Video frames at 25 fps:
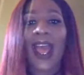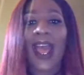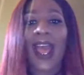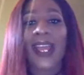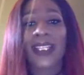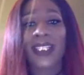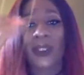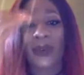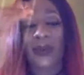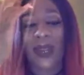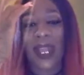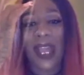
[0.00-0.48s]

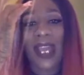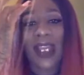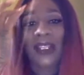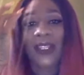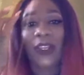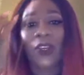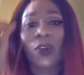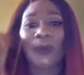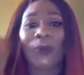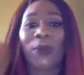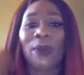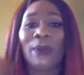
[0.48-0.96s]
I do
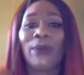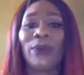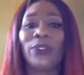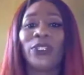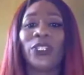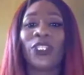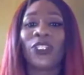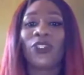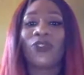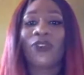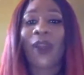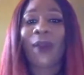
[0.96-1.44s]
not know.
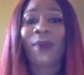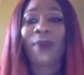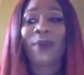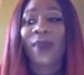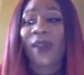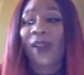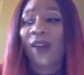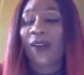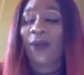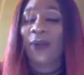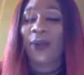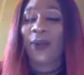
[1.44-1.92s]
People just
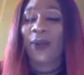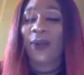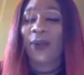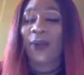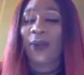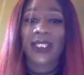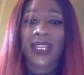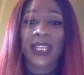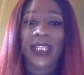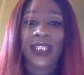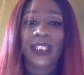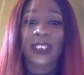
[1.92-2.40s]
drop me out
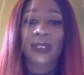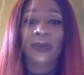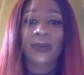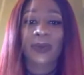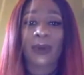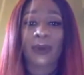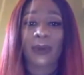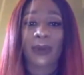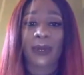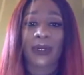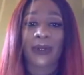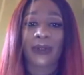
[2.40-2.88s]
with dates and I
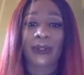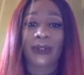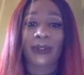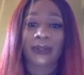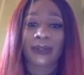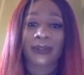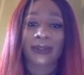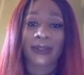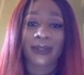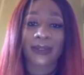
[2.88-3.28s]
just put them on.